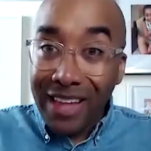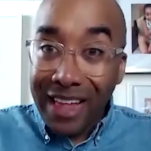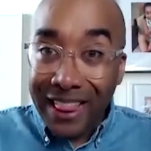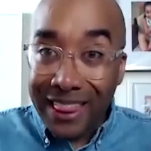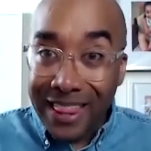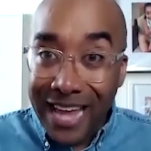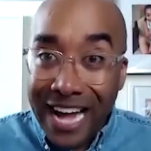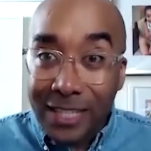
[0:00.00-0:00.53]

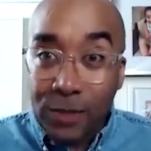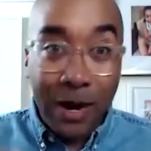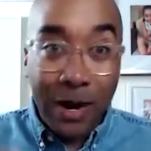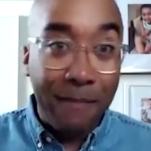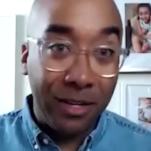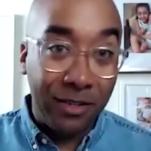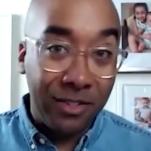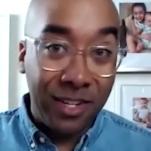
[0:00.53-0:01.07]
That's what I'm
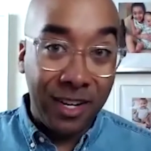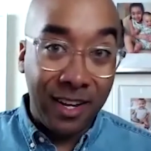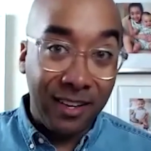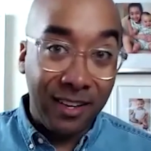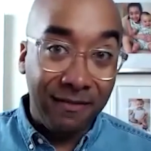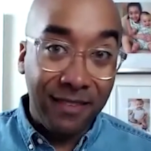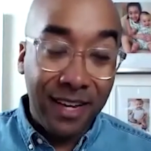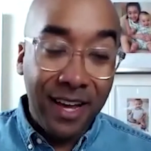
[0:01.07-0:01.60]
interested in.
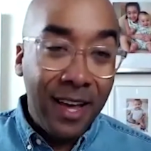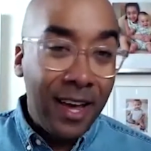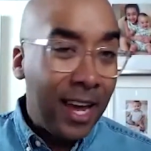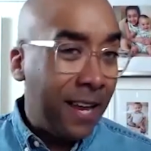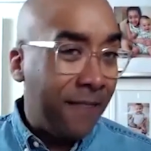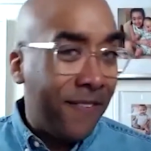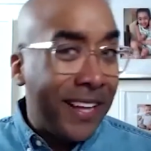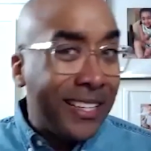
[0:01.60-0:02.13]
And
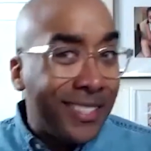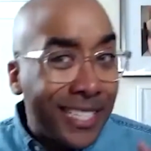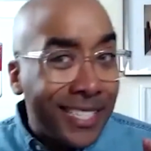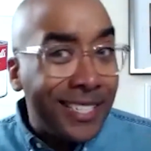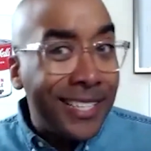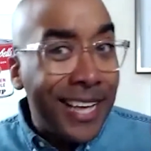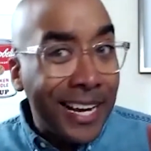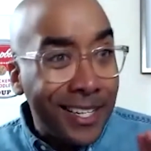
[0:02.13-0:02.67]
if that's a
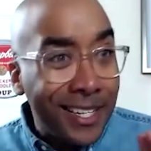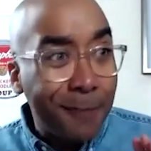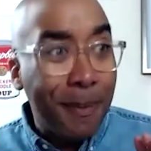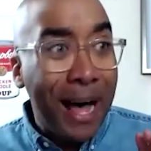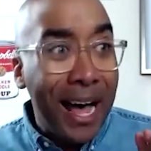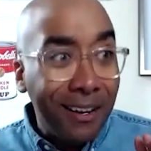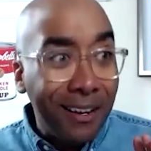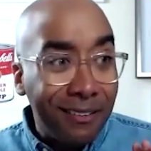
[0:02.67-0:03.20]
60-second
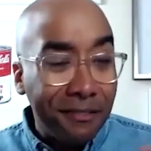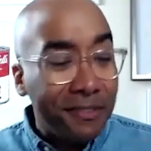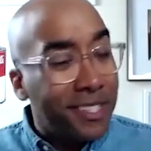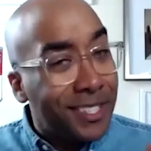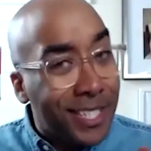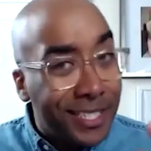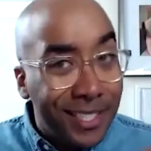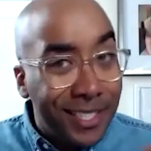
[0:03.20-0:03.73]
spot, if
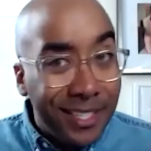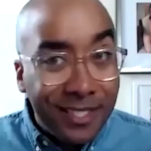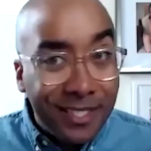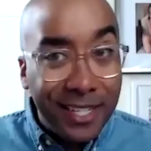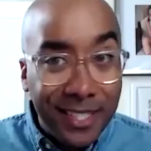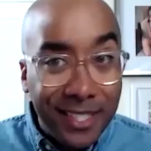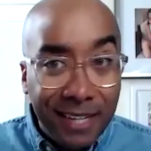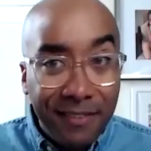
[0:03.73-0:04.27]
it's a 60-second
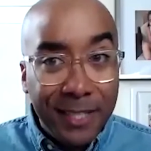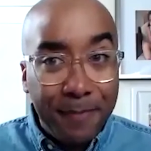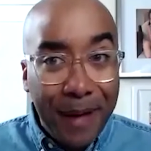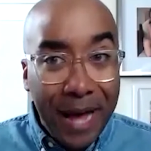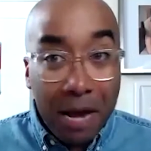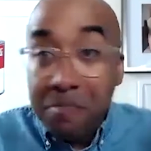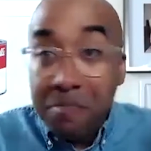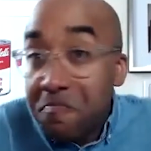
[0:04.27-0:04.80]
TV
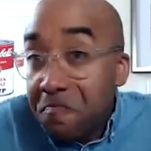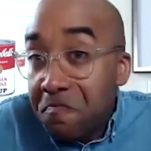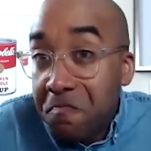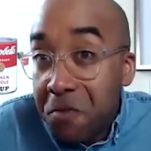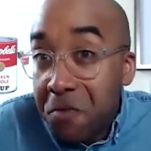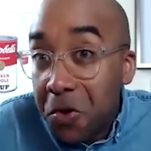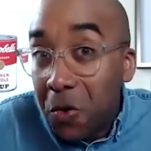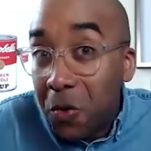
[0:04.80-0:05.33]
spot,
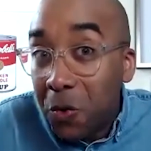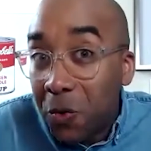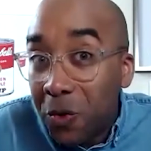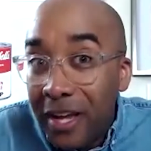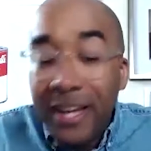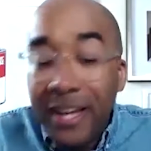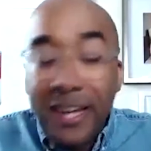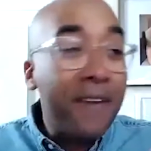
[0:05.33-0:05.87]
cool.
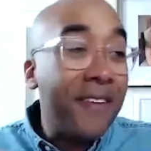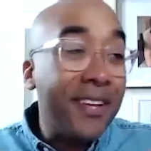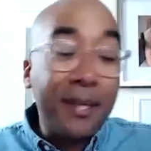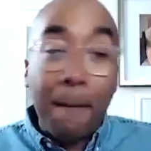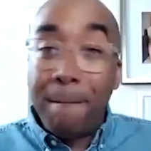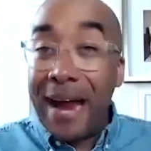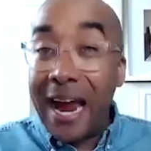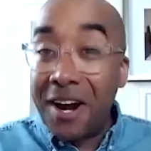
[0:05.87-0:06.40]
If it's
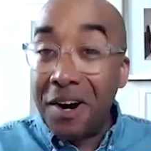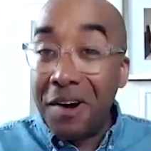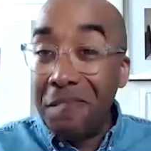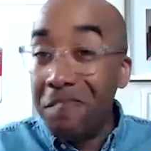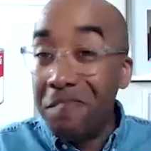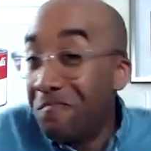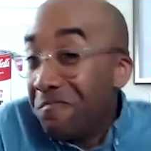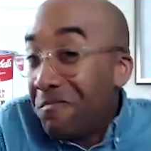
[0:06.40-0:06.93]
a banner,
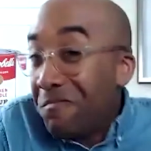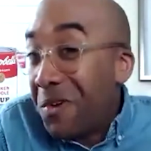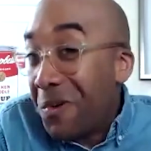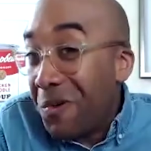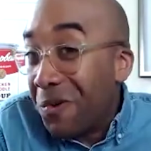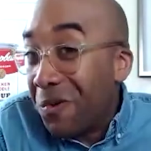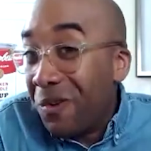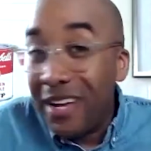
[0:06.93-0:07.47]

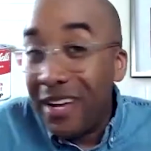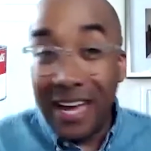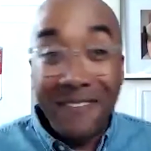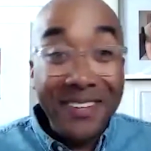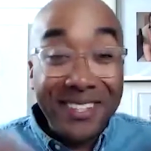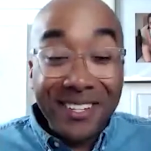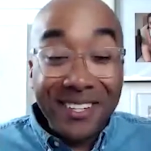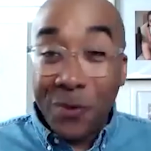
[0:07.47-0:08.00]
cool. If
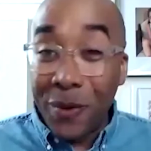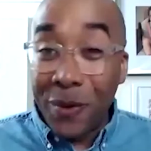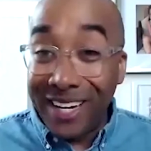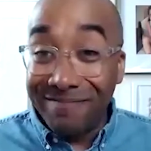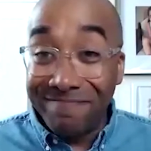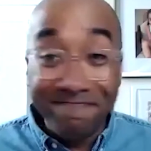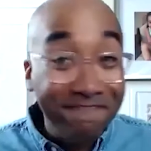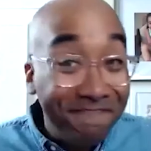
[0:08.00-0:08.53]
it's a tweet,
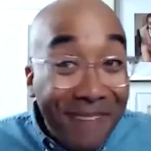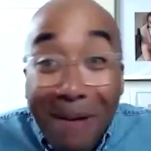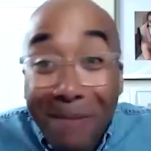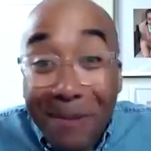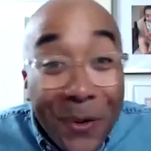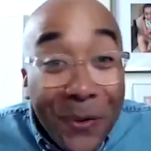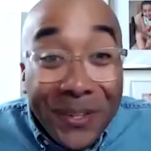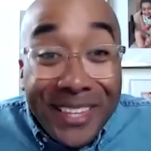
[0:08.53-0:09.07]
I'm
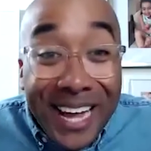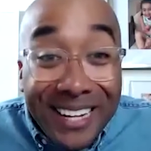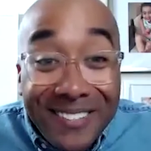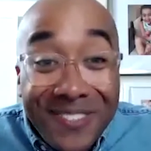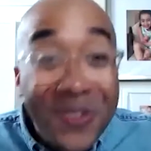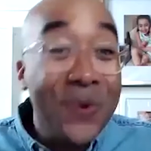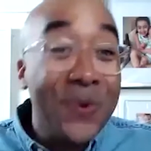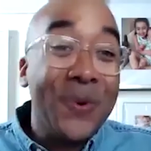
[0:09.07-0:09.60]
cool with that
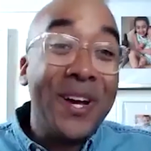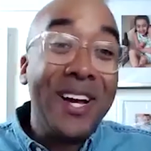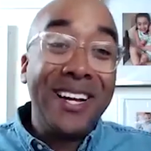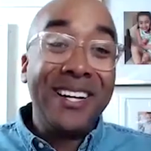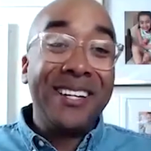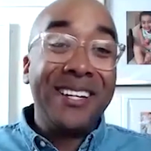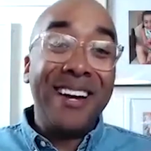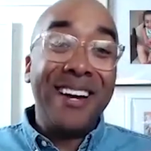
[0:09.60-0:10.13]
too,
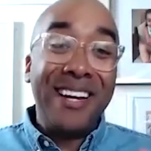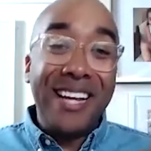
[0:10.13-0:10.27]
right?